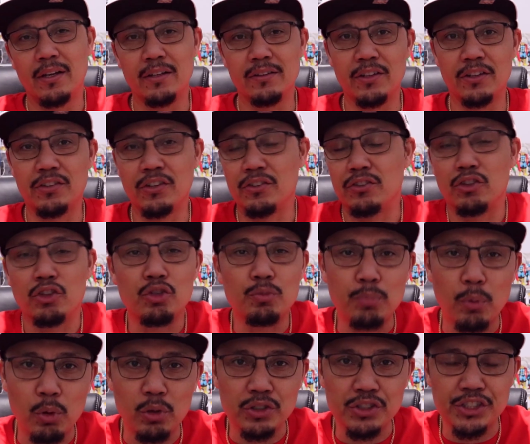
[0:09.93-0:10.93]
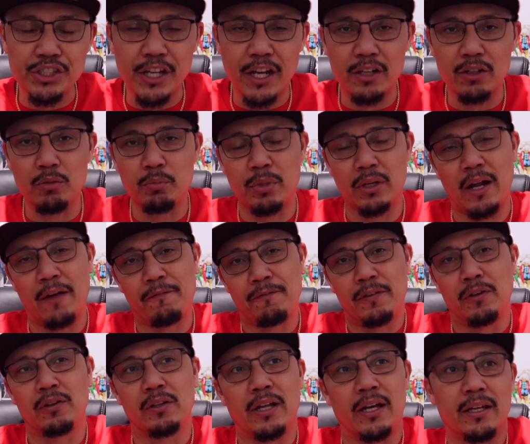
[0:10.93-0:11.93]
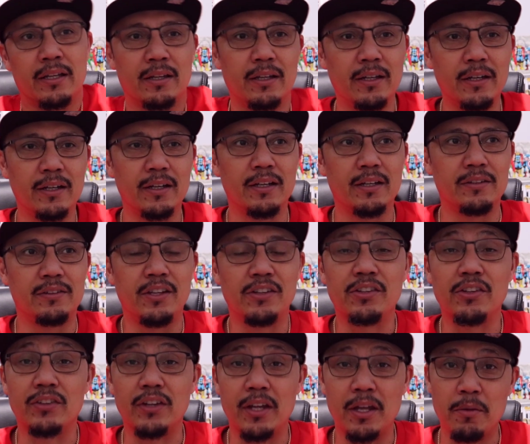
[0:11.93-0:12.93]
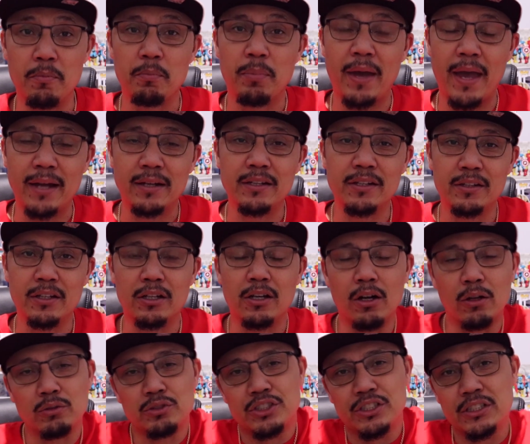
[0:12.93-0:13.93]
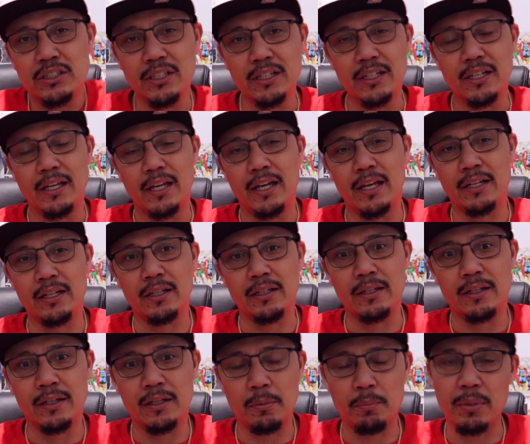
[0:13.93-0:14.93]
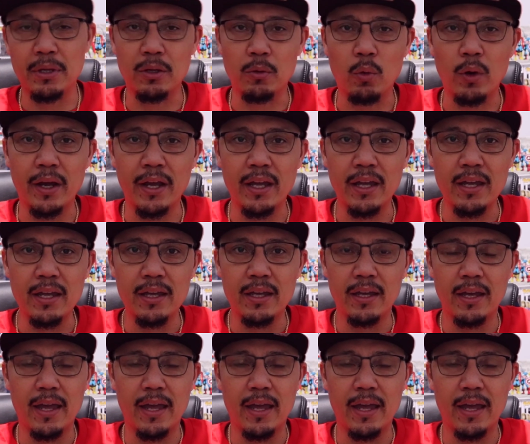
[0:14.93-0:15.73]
This isn't a sports channel, but I feel like this has impacted the culture in a big way.